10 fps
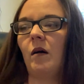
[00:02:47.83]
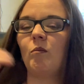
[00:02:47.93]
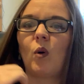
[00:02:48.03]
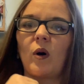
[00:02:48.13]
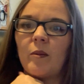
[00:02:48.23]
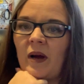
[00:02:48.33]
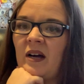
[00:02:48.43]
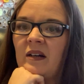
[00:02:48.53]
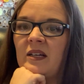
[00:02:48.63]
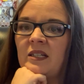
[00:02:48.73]
more
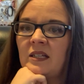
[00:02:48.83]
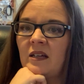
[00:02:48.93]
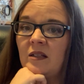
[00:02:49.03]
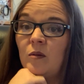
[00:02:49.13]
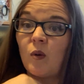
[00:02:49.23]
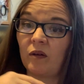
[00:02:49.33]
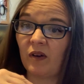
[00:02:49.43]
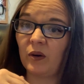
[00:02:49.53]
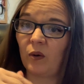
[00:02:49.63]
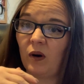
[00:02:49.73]
about it, the more
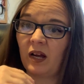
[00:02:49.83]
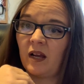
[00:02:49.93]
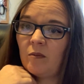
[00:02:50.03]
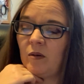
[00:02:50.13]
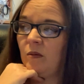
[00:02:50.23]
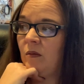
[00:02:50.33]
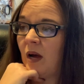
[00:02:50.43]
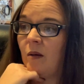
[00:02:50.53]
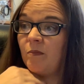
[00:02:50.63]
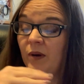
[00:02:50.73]
vocal I
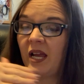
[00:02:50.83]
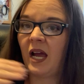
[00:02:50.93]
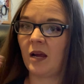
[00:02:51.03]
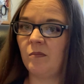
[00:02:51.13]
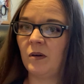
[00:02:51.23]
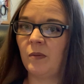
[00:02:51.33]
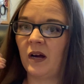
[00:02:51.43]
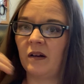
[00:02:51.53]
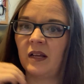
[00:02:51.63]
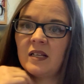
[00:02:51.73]
became
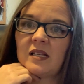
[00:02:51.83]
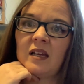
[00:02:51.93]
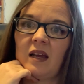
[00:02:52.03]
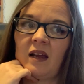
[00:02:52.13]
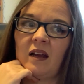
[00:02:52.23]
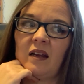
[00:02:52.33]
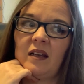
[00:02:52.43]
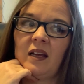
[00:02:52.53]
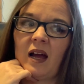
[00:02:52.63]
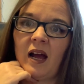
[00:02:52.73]
about it. And
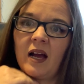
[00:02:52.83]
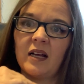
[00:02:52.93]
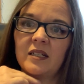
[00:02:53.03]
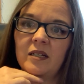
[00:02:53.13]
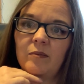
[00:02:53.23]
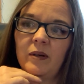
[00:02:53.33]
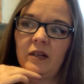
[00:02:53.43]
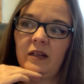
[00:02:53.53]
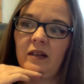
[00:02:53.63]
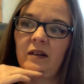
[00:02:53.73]
I had to
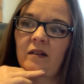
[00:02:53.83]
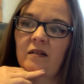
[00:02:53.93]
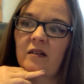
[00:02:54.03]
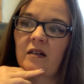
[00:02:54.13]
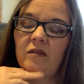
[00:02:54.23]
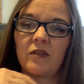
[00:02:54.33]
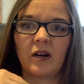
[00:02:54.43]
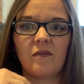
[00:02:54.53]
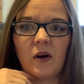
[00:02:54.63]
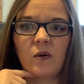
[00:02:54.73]
be very
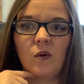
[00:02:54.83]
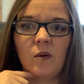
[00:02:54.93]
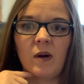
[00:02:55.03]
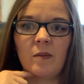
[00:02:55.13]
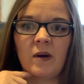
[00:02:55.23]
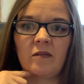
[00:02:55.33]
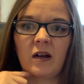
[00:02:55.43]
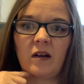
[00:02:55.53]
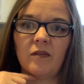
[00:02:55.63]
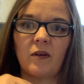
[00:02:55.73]
vocal about my
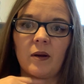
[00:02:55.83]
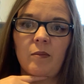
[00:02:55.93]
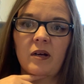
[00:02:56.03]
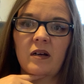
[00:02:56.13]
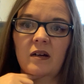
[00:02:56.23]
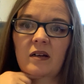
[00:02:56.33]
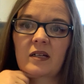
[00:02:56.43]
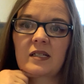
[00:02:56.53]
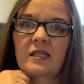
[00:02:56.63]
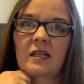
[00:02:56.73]
recovery
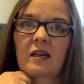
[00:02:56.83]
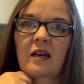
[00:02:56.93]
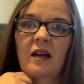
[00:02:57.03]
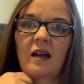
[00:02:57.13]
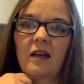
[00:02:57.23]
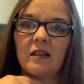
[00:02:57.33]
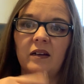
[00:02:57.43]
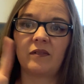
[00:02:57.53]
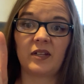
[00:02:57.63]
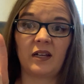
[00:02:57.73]
because I
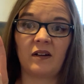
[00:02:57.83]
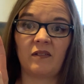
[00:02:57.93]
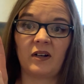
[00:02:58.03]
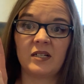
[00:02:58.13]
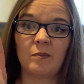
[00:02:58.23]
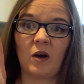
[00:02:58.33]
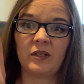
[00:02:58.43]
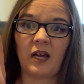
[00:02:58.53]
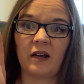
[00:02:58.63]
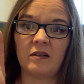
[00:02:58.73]
lived in a very small
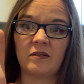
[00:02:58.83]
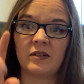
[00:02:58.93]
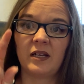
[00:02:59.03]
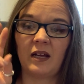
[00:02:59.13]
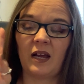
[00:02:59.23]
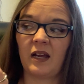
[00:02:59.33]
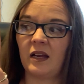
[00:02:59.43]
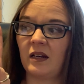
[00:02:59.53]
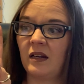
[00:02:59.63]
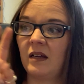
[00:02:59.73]
town,
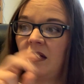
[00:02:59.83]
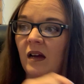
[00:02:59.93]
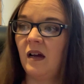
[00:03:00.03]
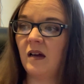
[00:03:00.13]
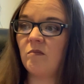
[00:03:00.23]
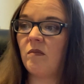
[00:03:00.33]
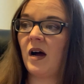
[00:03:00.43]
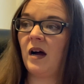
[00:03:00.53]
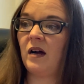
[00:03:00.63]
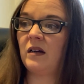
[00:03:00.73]
and
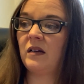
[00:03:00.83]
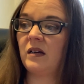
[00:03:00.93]
my